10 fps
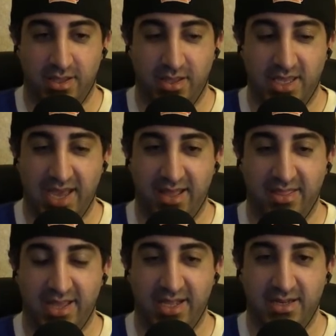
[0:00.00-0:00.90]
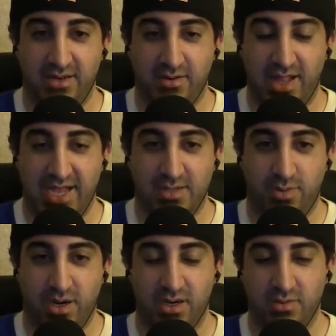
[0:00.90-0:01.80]
yeah, that last
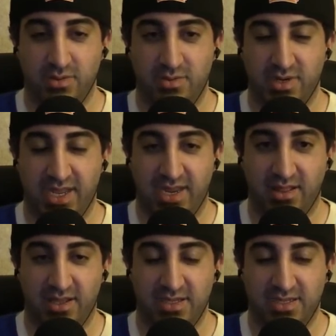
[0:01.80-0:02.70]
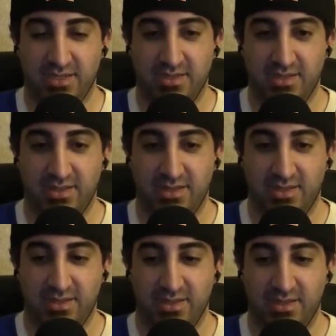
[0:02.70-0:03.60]
part was ridiculous
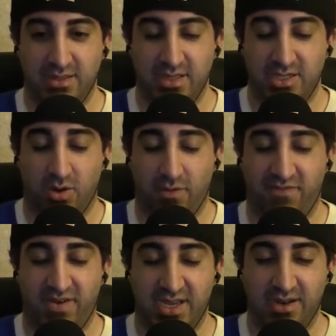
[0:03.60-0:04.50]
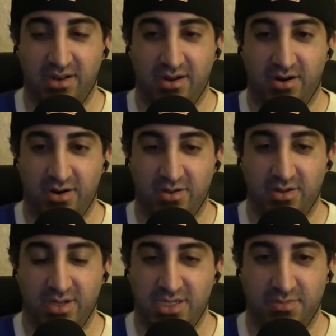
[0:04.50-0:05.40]
this whole fucking
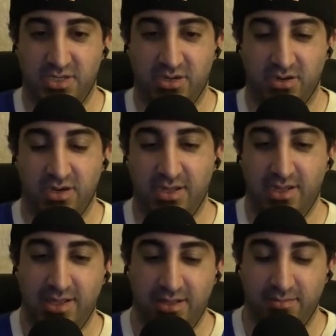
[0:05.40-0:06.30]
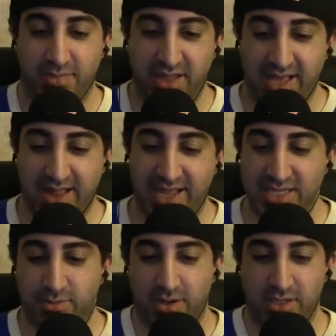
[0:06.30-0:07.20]
article is absurd. But that
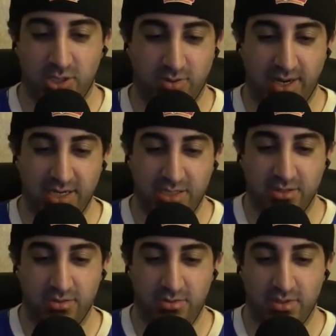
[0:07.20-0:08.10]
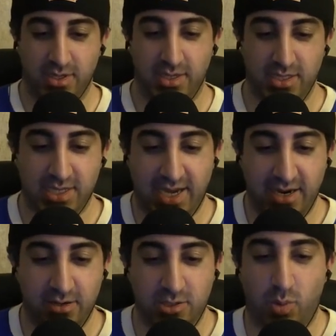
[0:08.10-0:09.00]
last part, trying to
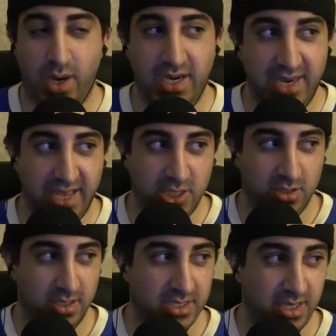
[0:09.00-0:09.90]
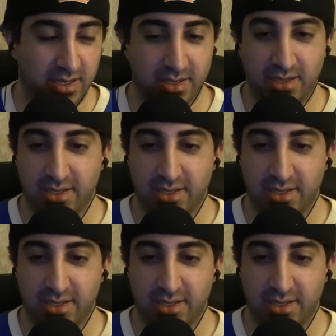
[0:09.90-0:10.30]
tie her to white nationalists and